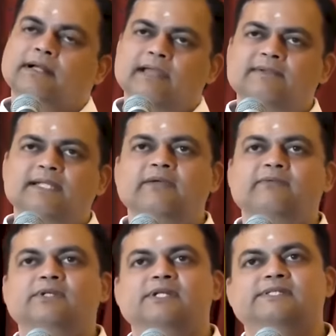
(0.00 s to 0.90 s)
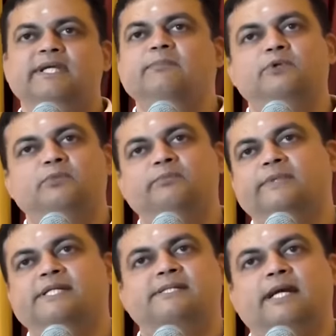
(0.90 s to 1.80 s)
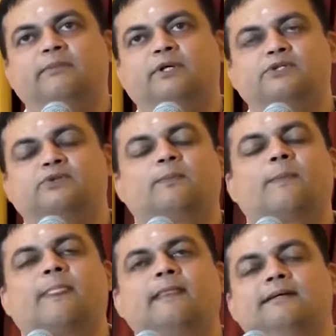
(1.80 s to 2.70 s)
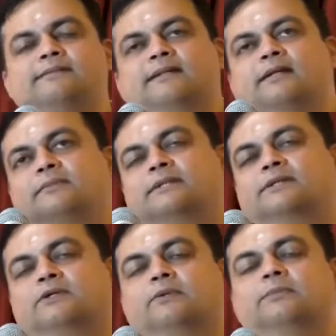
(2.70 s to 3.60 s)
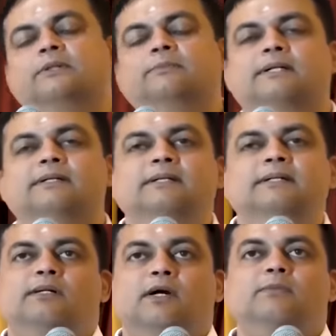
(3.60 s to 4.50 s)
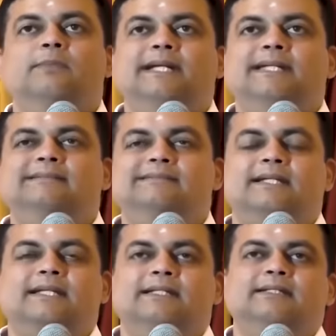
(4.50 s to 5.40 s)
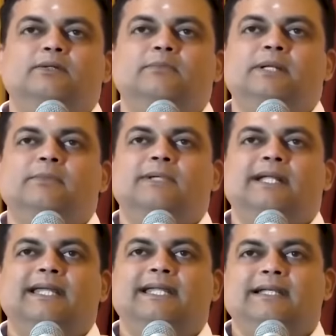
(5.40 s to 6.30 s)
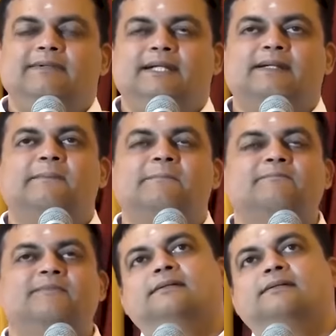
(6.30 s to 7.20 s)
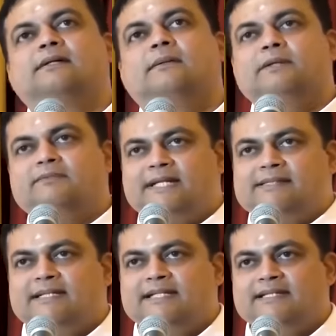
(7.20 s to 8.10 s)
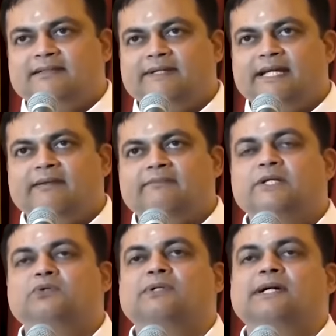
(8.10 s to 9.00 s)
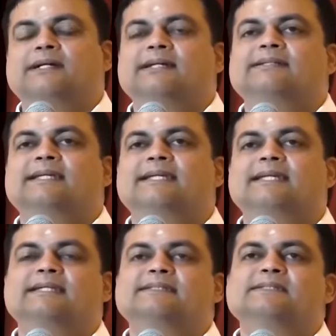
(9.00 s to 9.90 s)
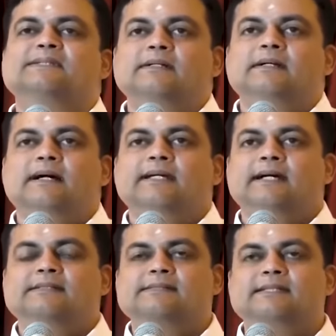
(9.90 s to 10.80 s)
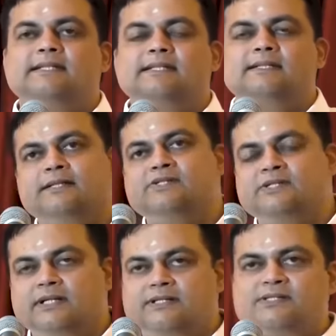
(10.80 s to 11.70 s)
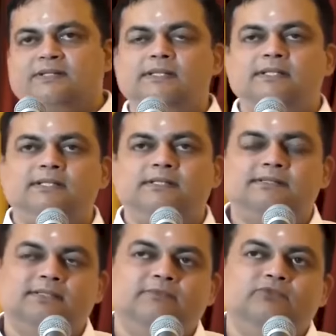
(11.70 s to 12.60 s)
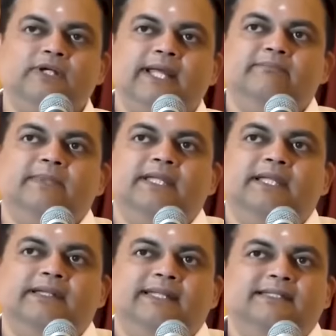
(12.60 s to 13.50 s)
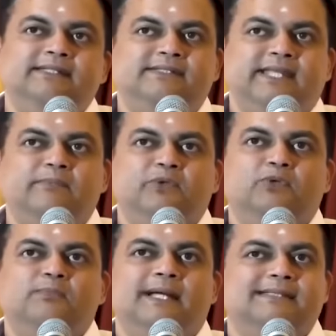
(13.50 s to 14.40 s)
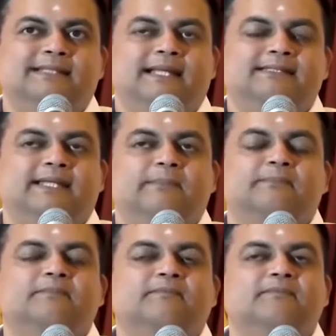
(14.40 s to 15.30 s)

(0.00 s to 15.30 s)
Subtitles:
I will give you the same room this time also. I still remember the room number, round building 3, room number A11. A couple of days later, when I went to collect the keys, I asked the in charge, sir, would I be getting the same room as last time?